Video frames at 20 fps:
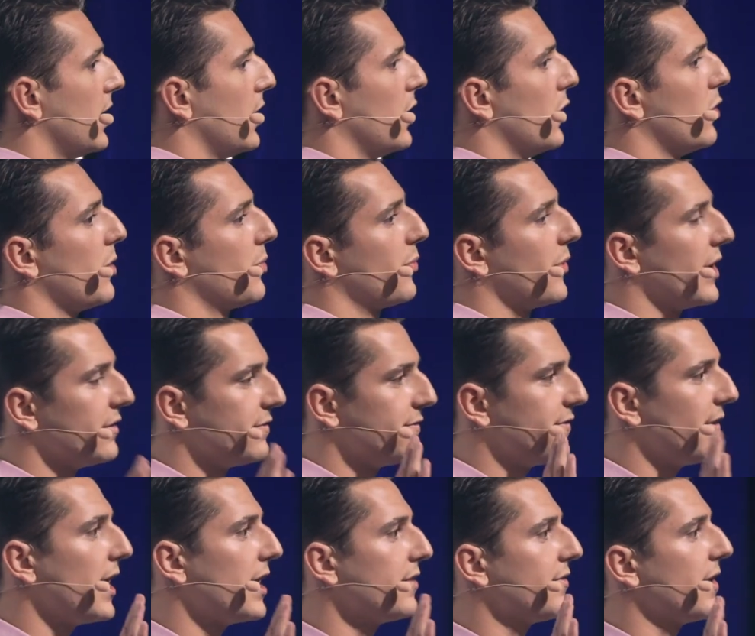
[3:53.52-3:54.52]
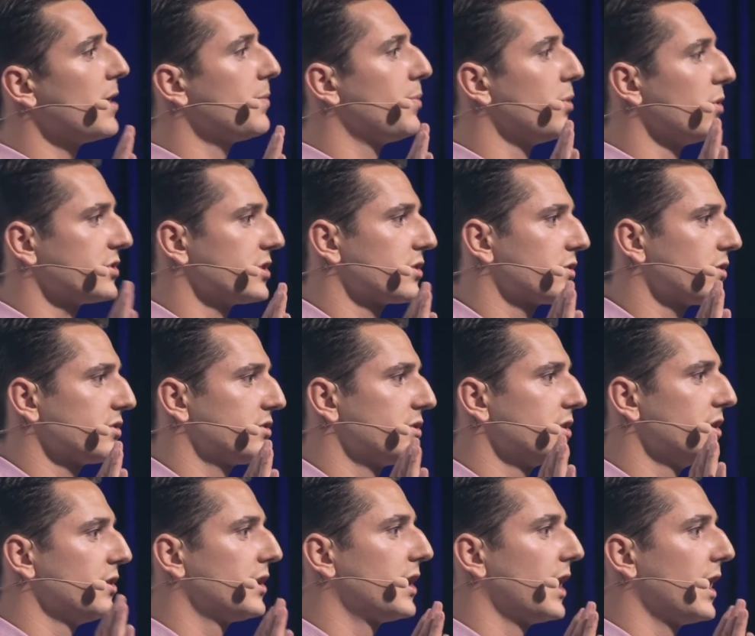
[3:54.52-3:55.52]
who operate 5 airports across
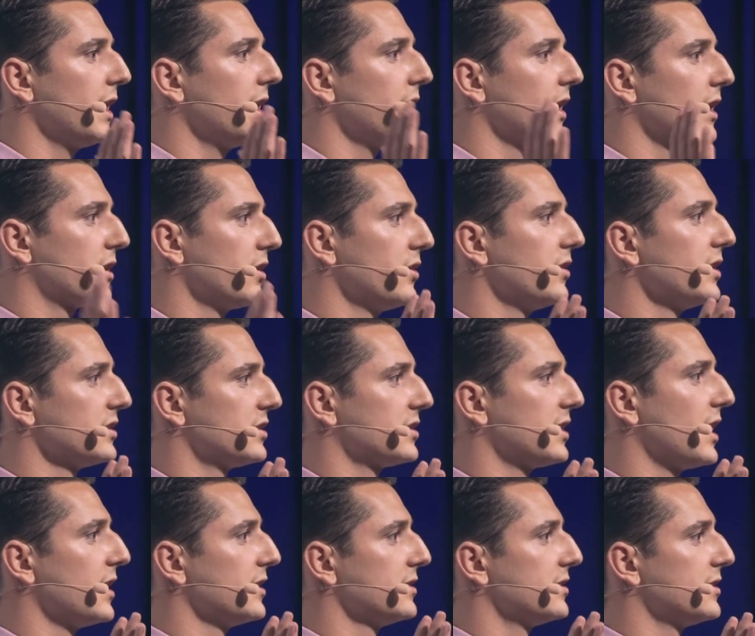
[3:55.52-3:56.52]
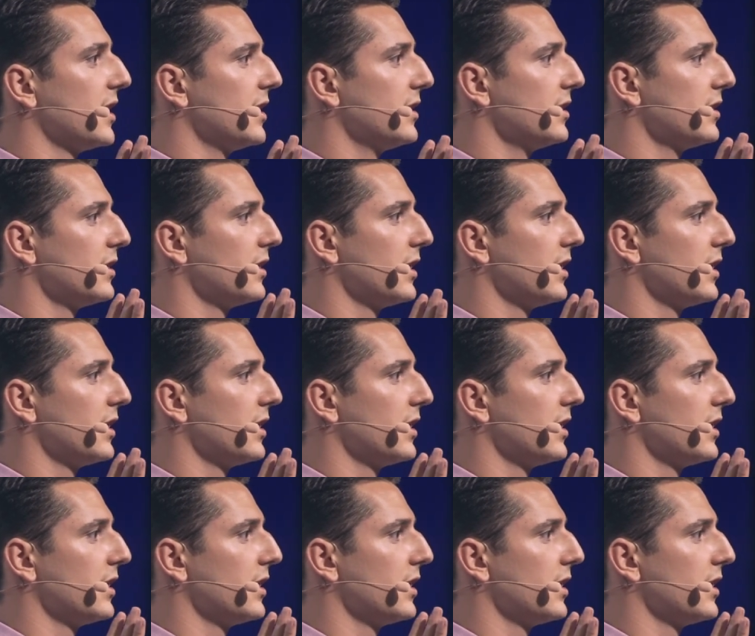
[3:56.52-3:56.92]
the UK, including Stansted,